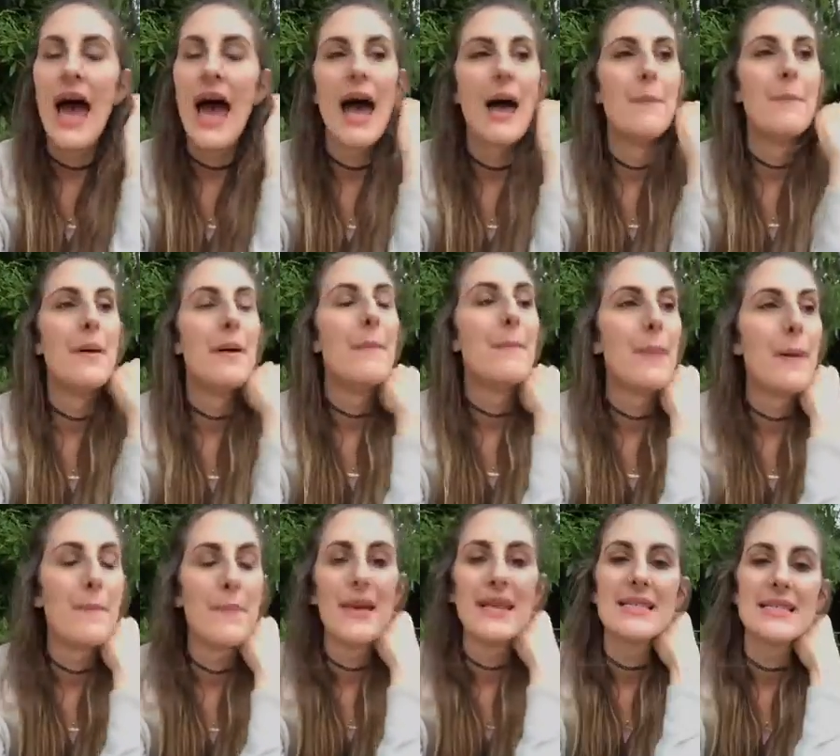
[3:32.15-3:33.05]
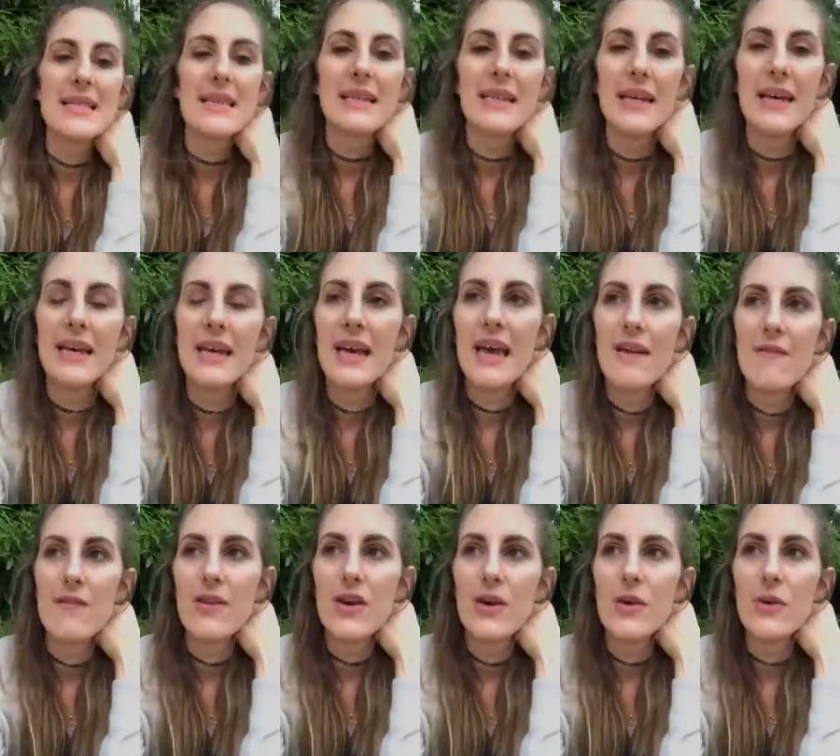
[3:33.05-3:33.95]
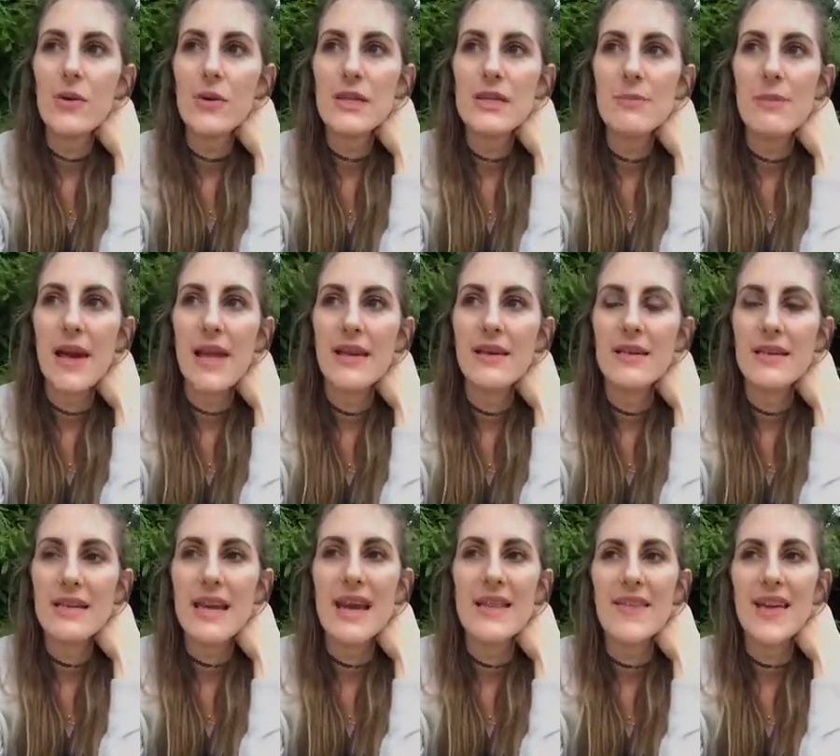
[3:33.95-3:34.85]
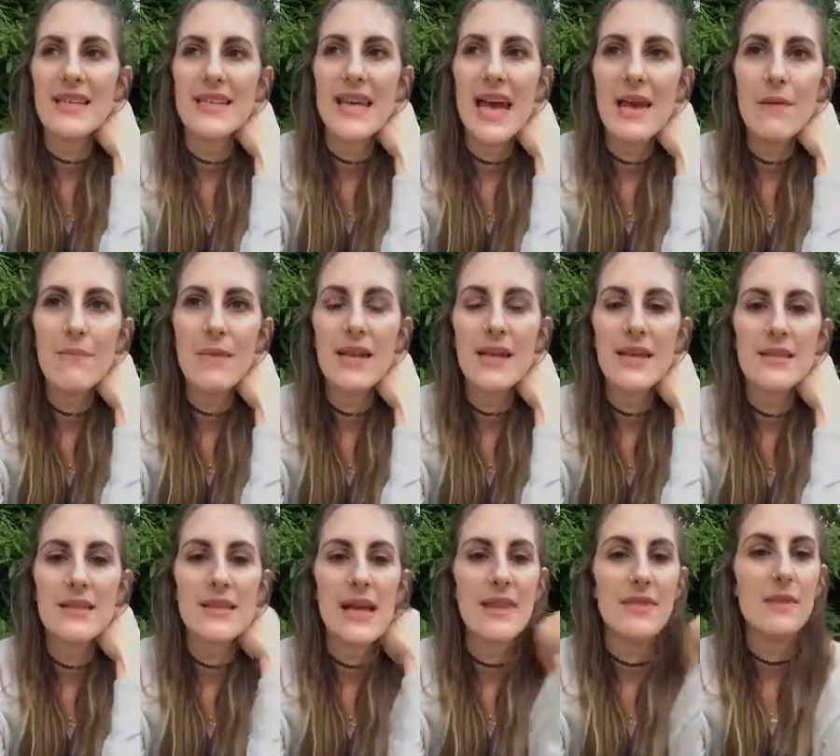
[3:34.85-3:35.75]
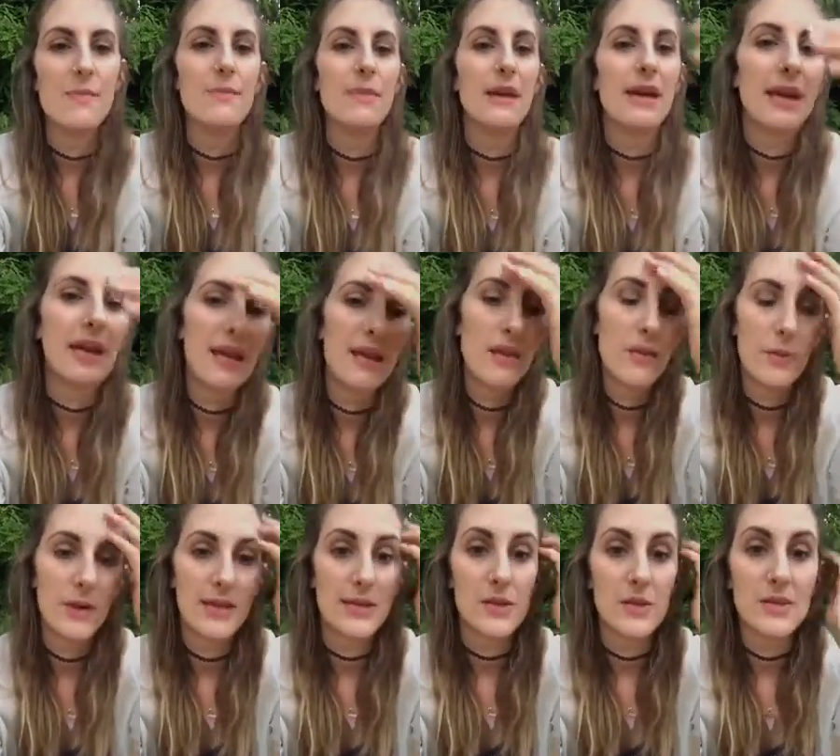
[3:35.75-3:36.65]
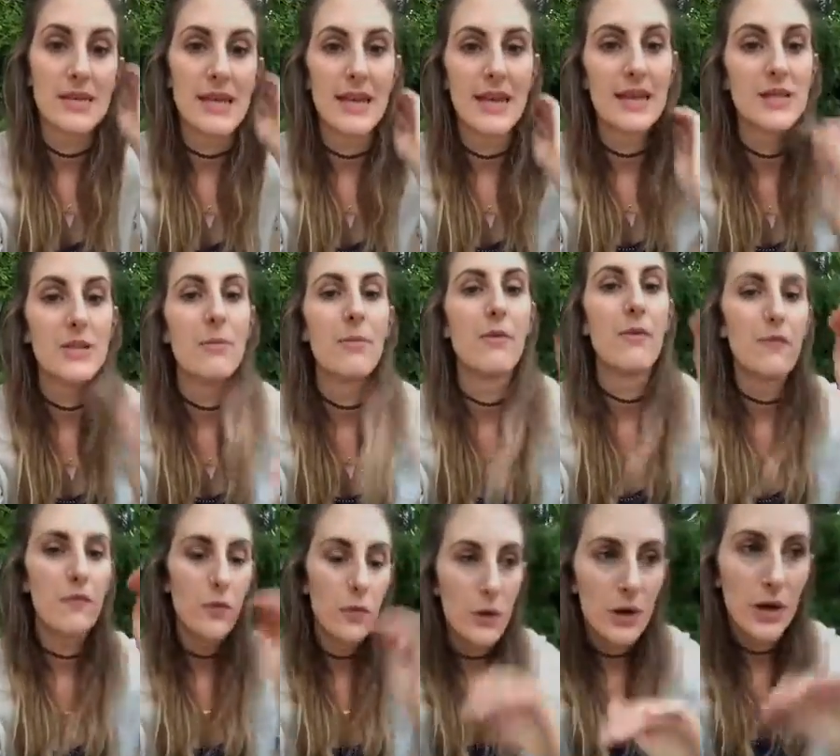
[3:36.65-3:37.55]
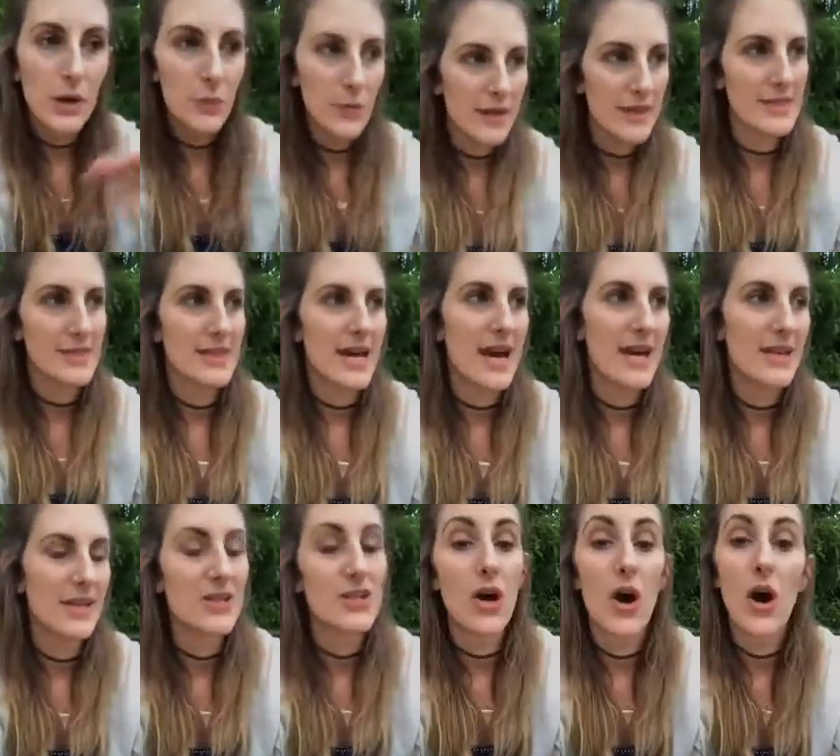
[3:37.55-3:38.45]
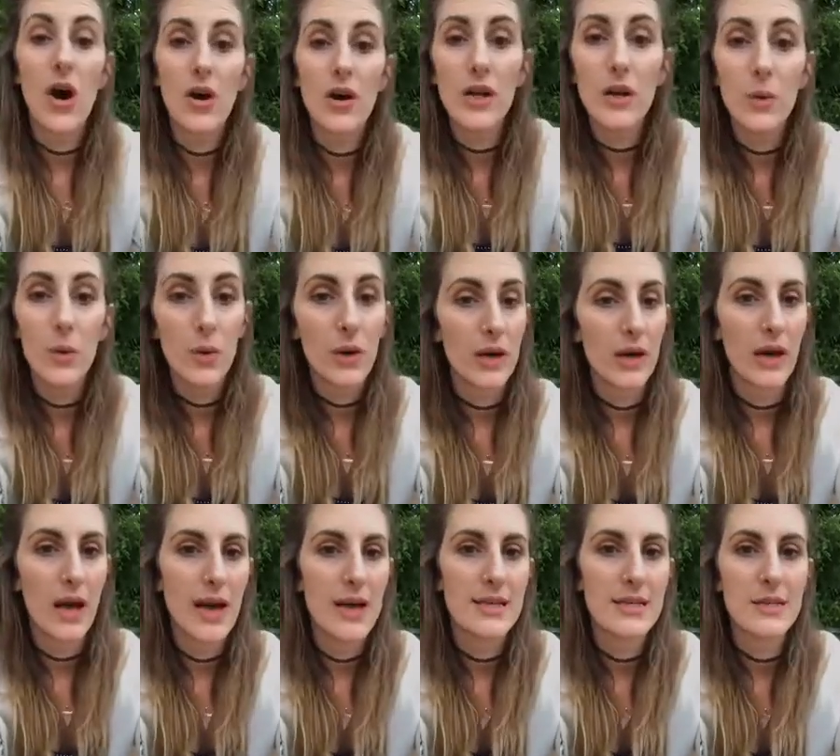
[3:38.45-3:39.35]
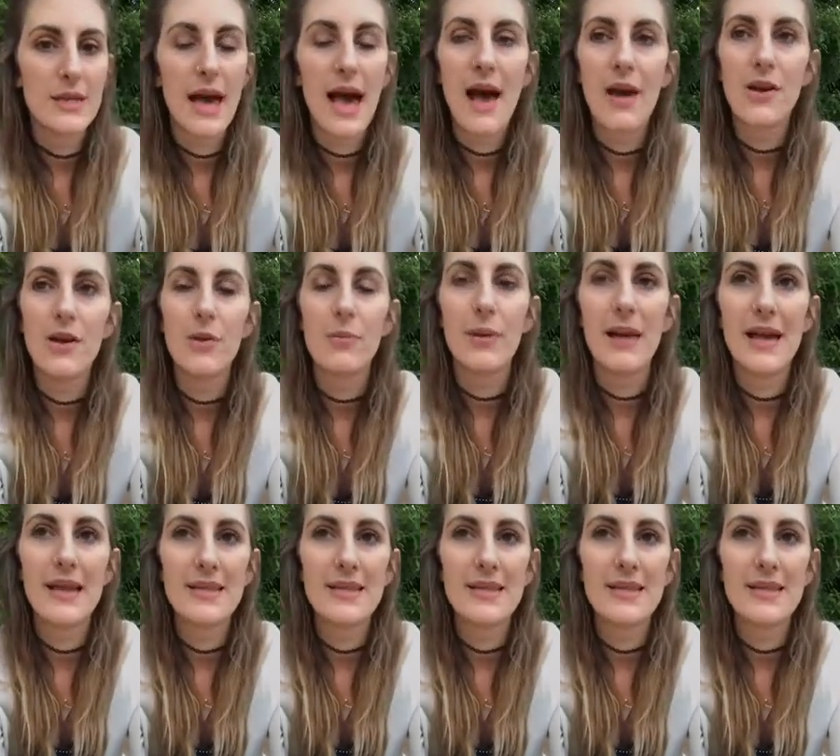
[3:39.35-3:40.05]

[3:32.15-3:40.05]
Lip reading: But basically, if you spend, that 10 minutes at the beginning of the week, so Sunday, so before your week started, to already organize how your